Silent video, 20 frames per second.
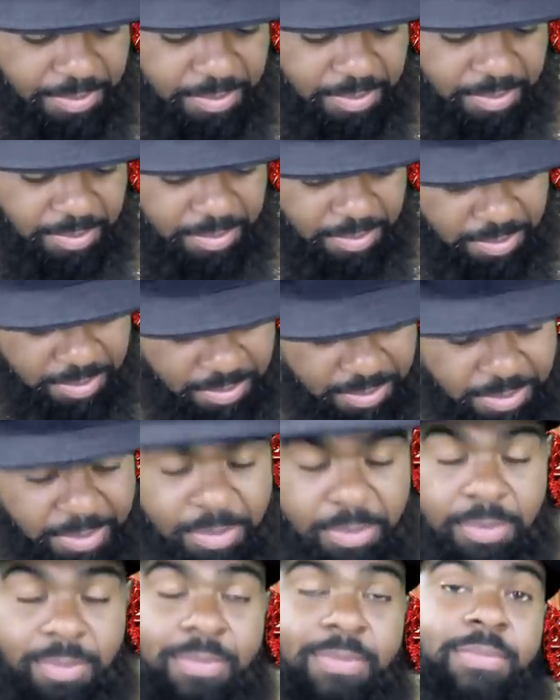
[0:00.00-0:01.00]

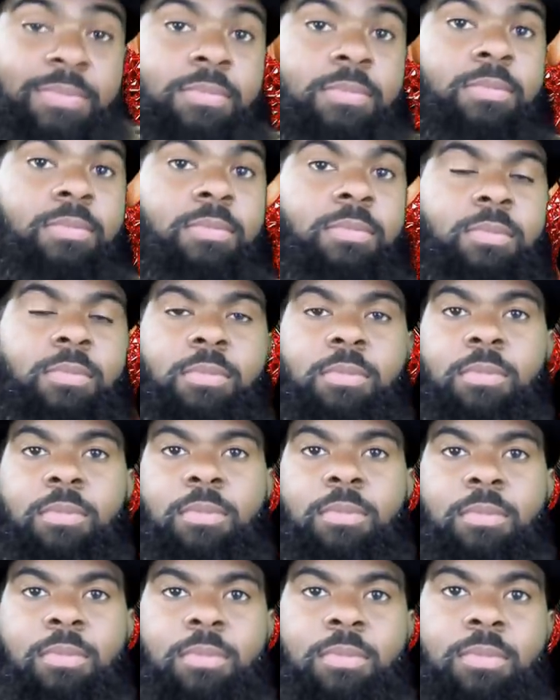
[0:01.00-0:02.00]

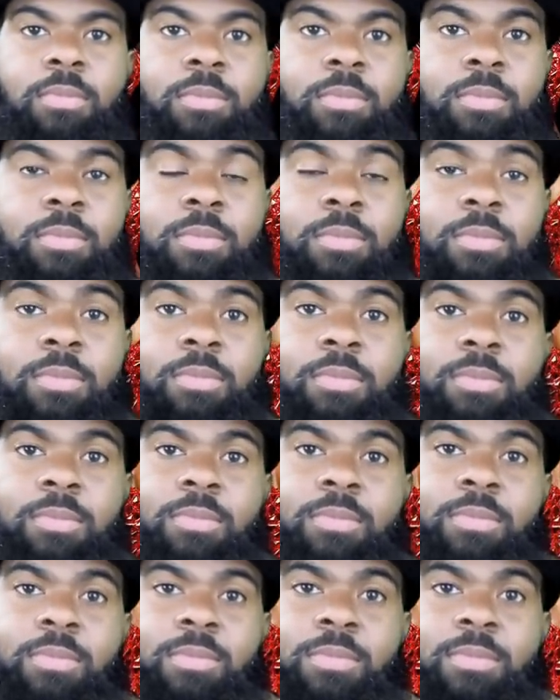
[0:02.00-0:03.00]

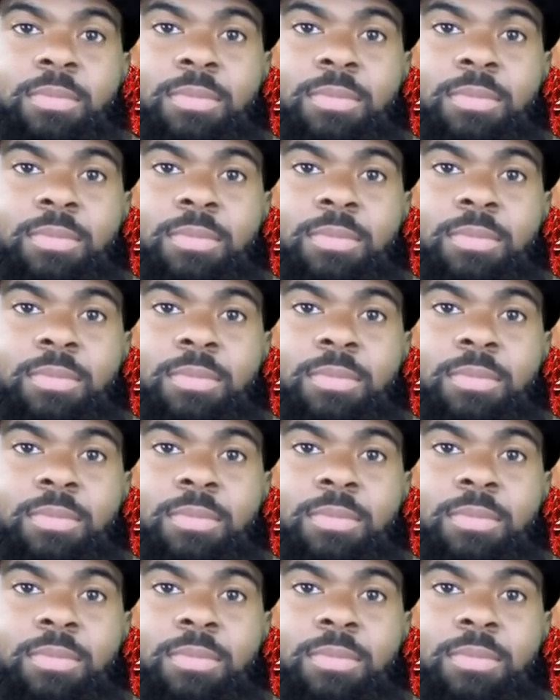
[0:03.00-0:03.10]
No words are spoken by the person on screen.